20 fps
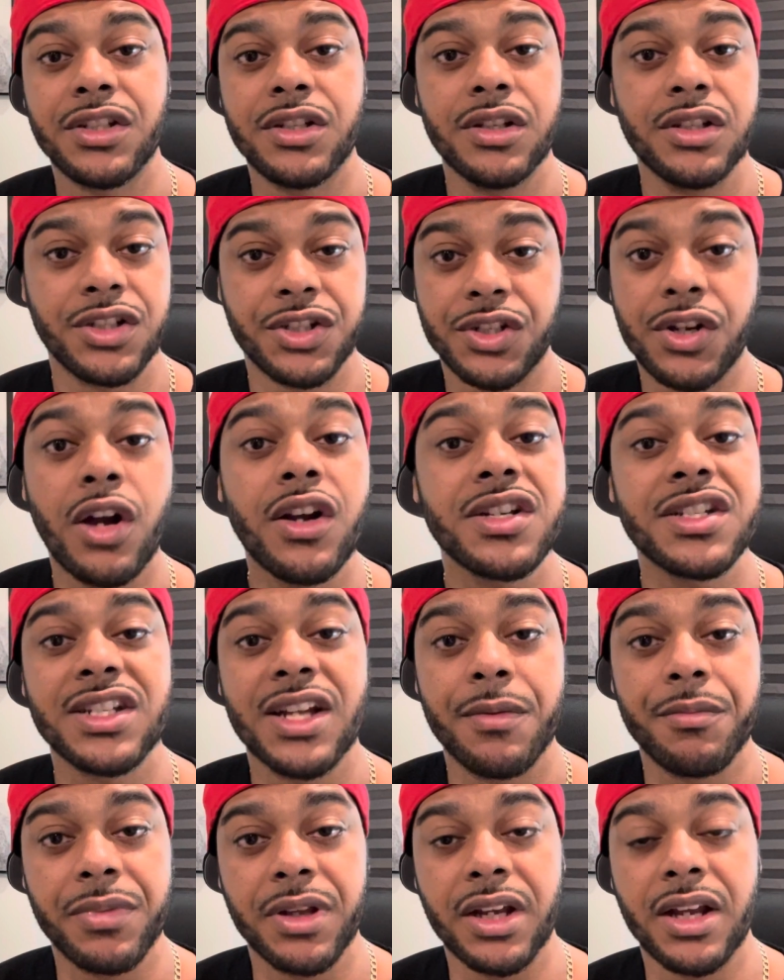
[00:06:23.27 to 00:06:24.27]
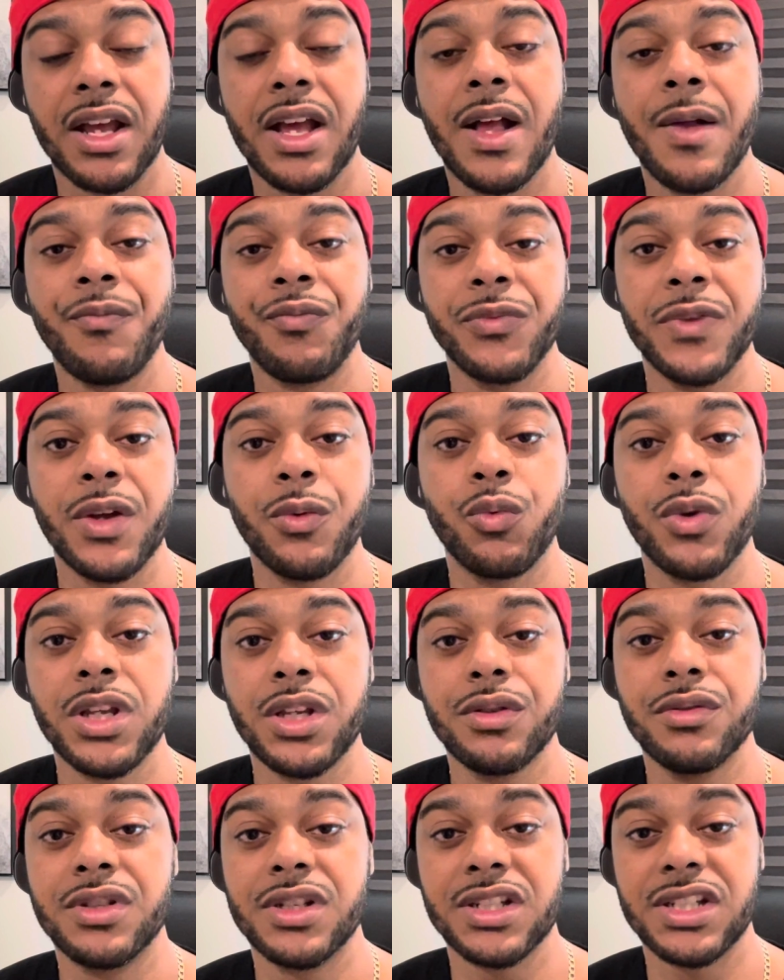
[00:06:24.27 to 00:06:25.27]
start something than when
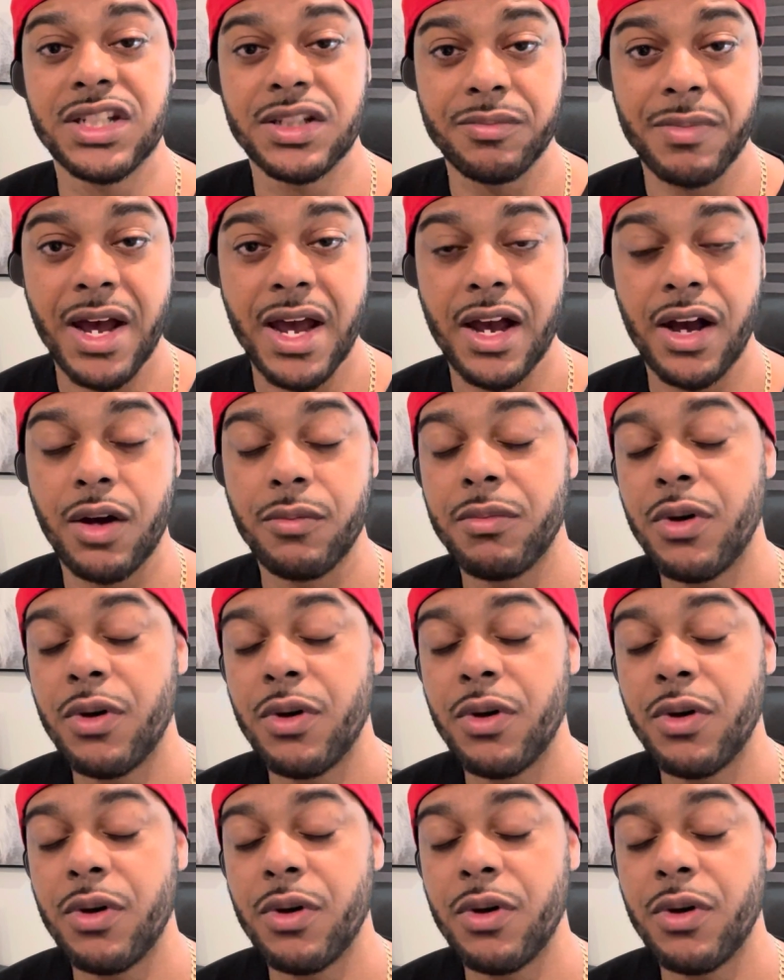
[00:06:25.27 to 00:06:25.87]
you just smile.